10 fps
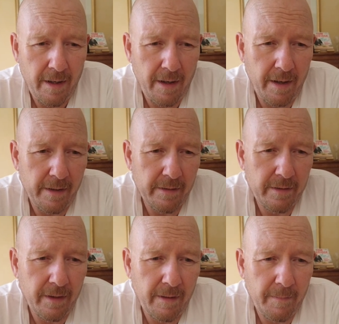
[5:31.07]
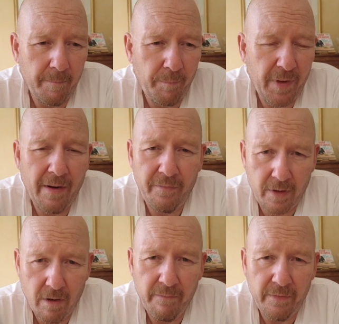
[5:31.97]
and have the
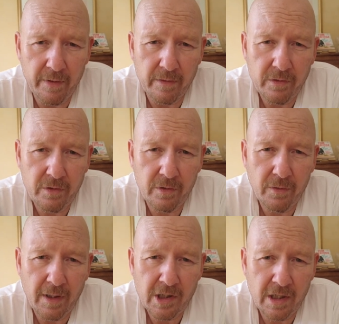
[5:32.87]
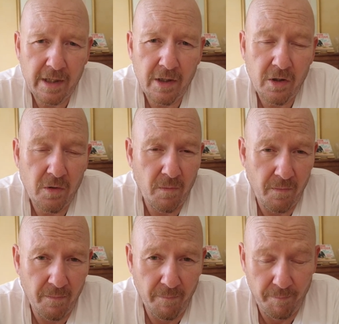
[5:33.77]
confidence to actually
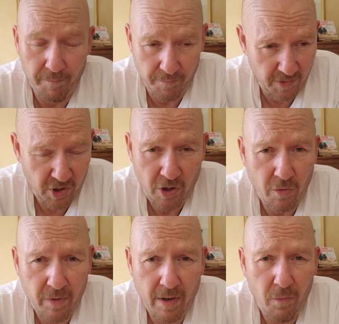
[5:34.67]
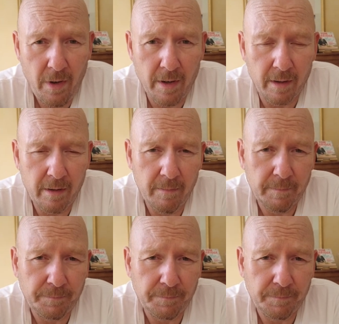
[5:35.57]
show their work.